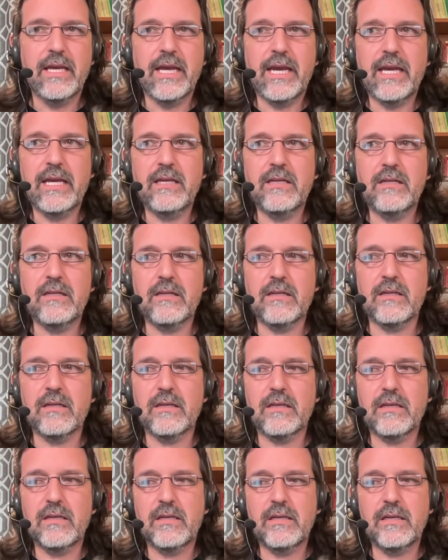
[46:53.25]
And,
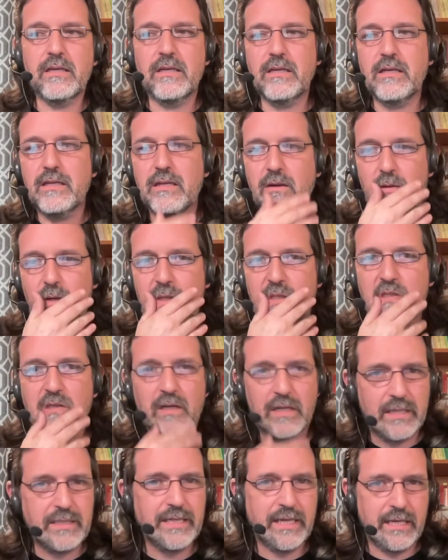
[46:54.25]
it's
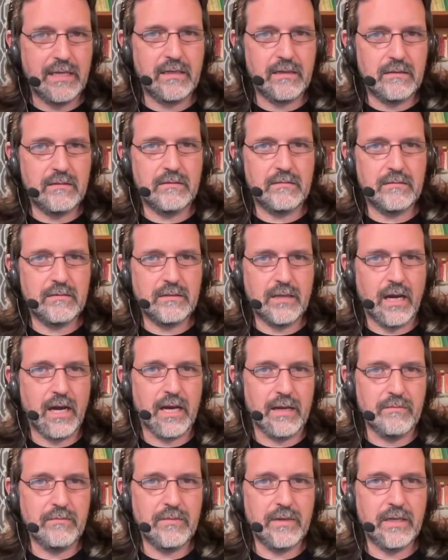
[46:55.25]
going to take
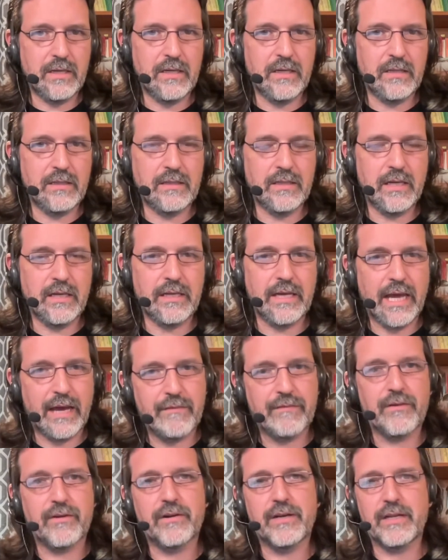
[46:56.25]
time and
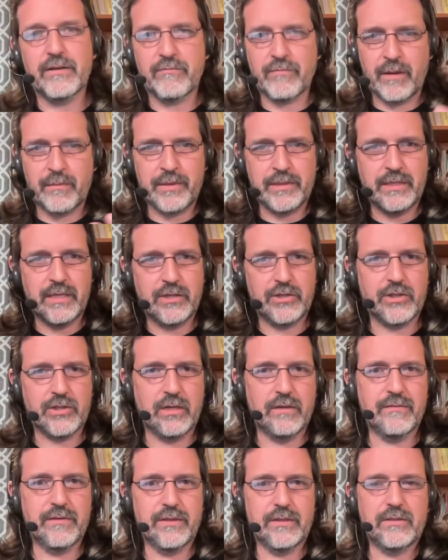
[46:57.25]
effort and repetition
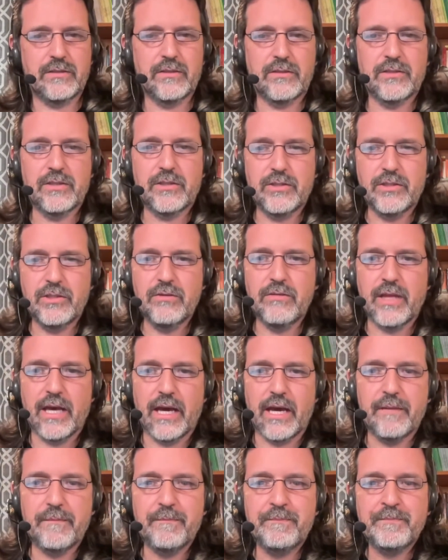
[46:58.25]
of it to do
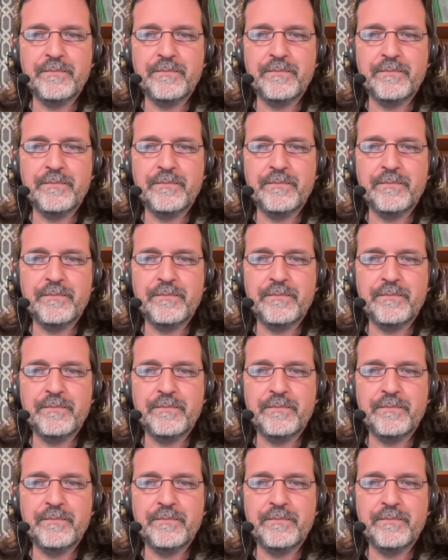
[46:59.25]
that.